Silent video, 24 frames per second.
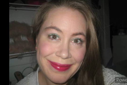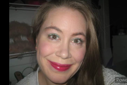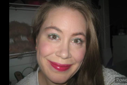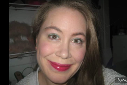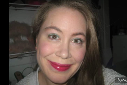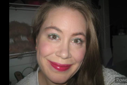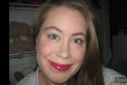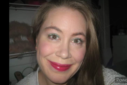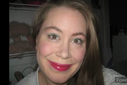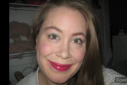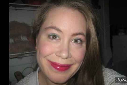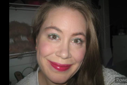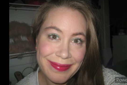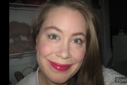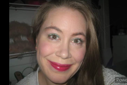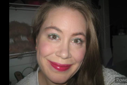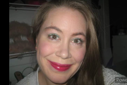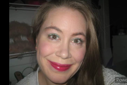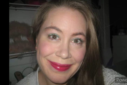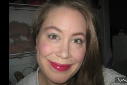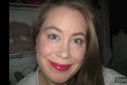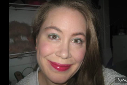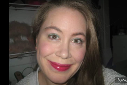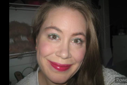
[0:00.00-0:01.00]

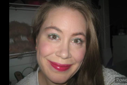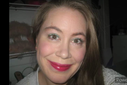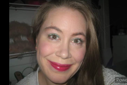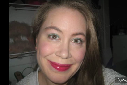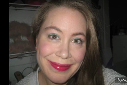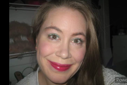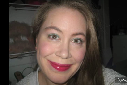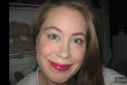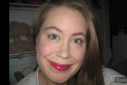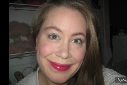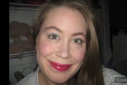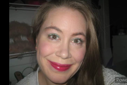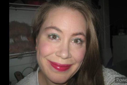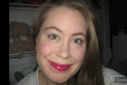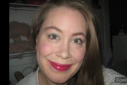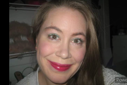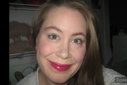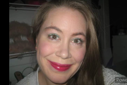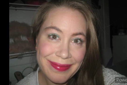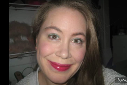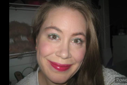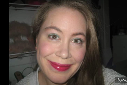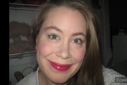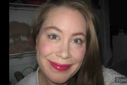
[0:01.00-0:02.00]

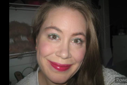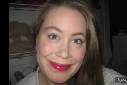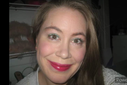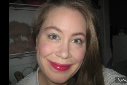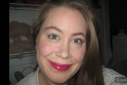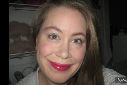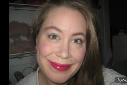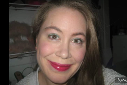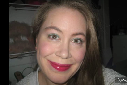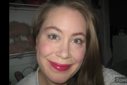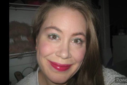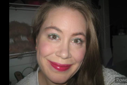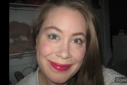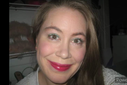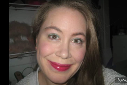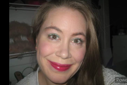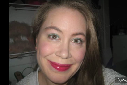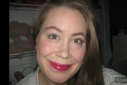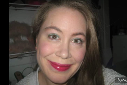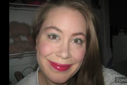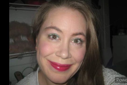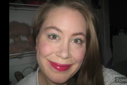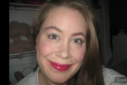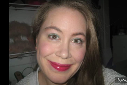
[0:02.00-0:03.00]

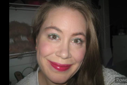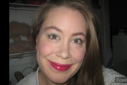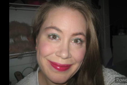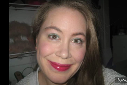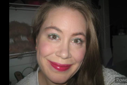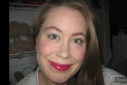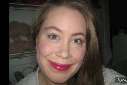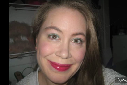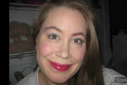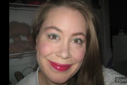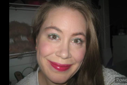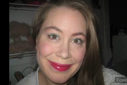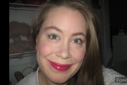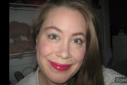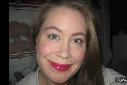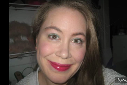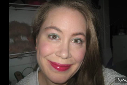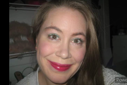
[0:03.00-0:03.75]
The face doesn't move, so there is nothing to read.